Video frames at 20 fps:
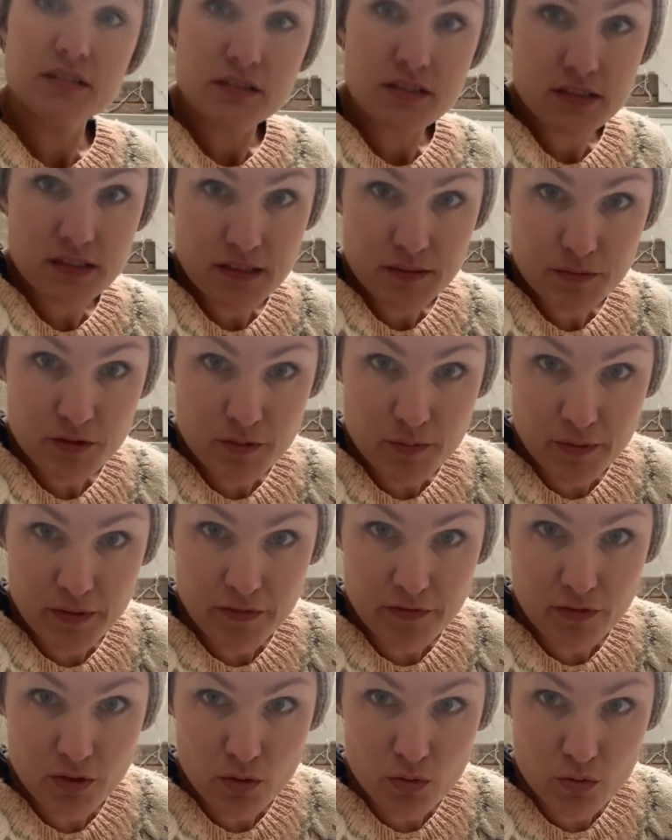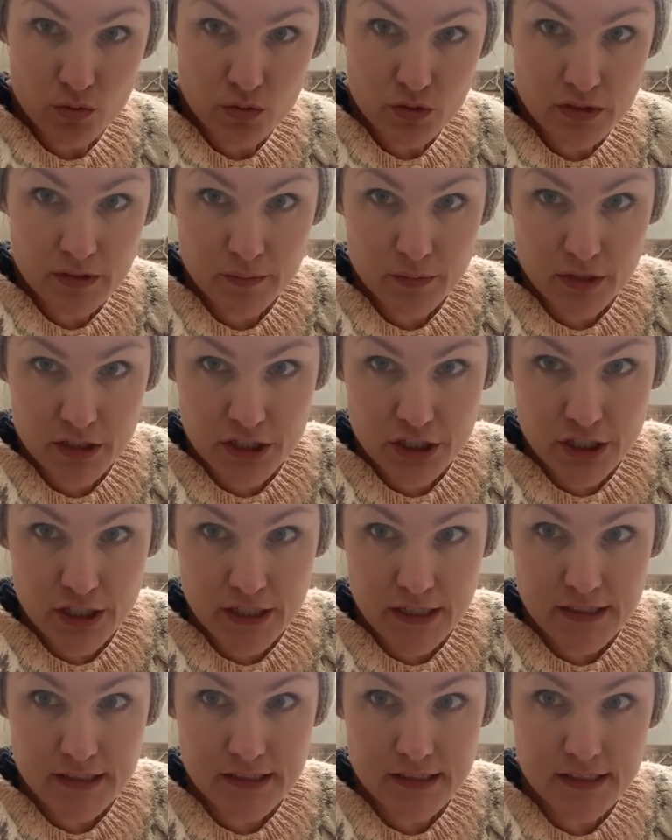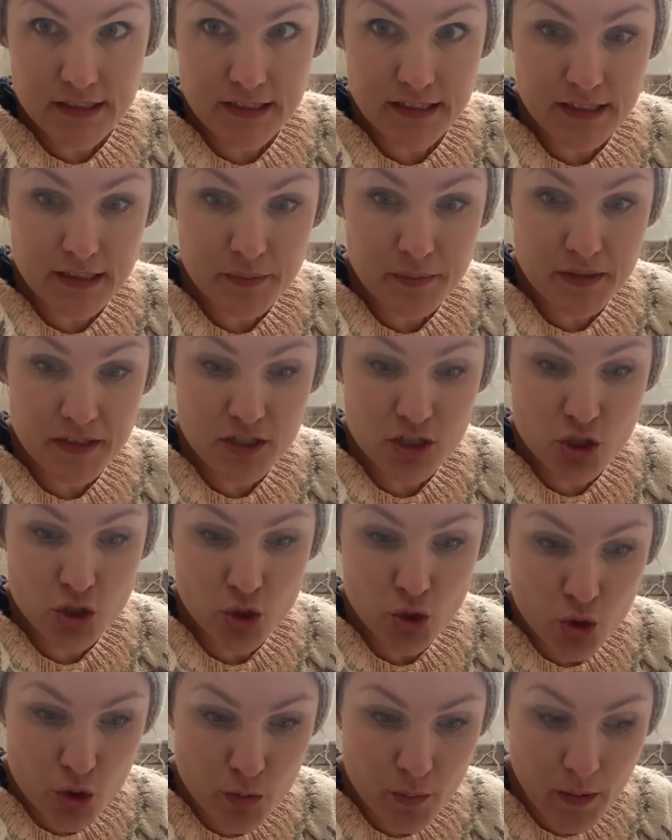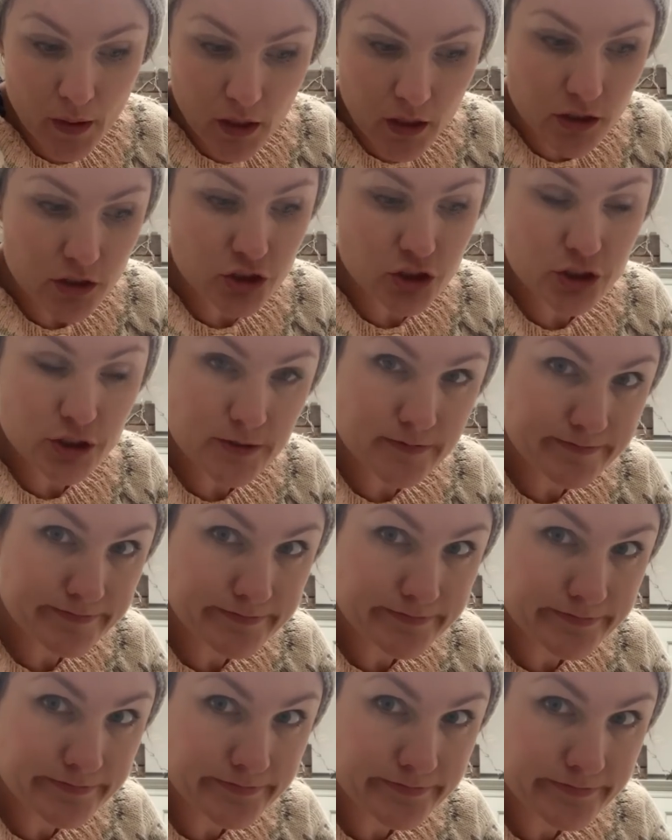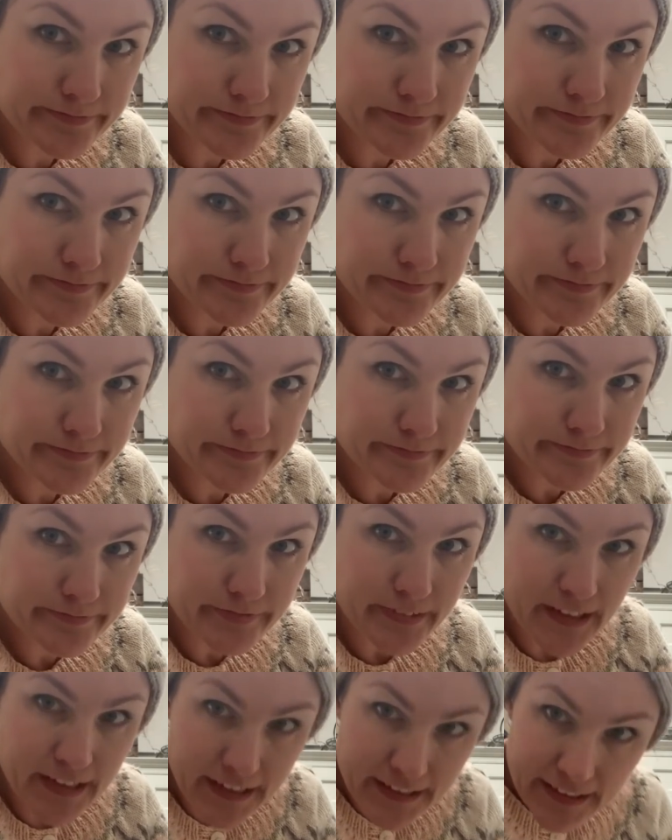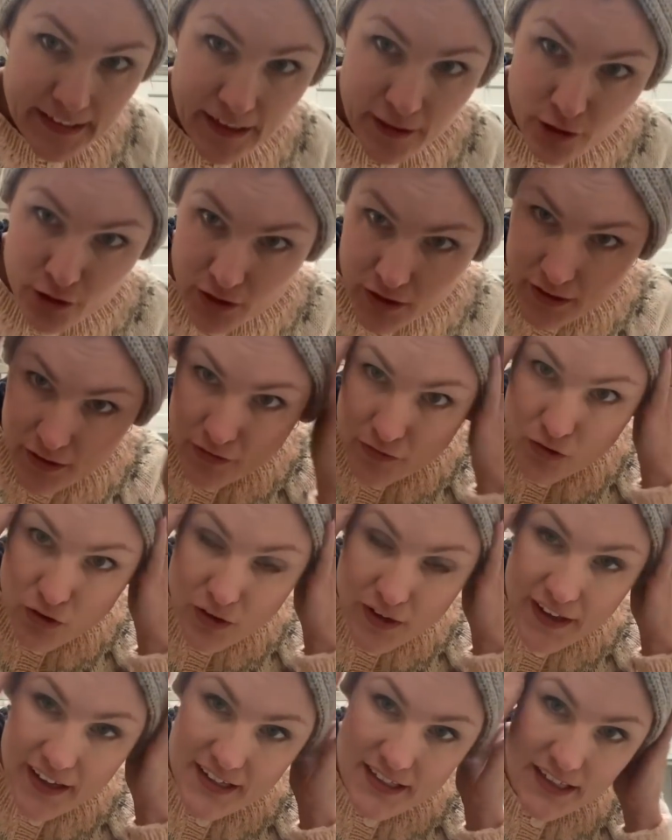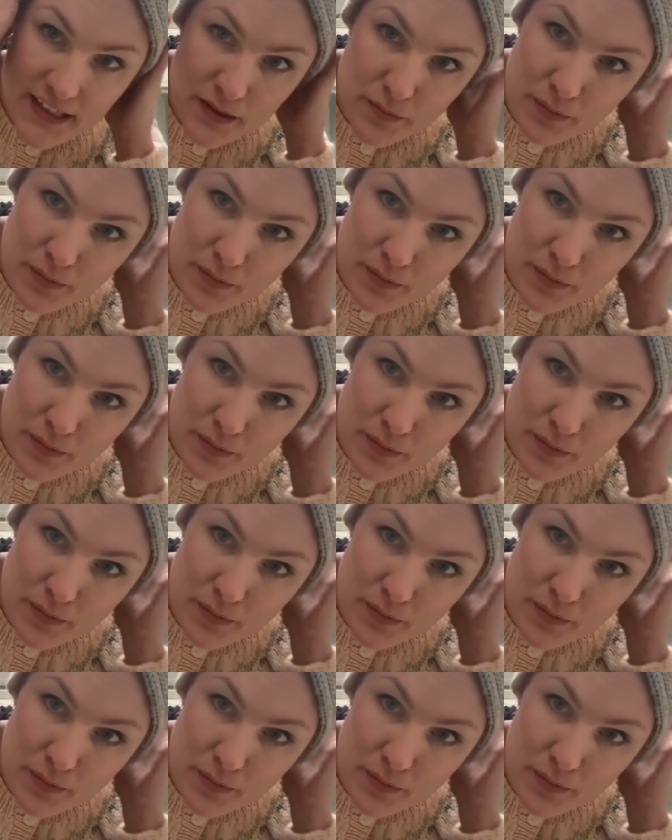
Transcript: Seem to be recording my chest a little bit too much. Now I look like I've got a headache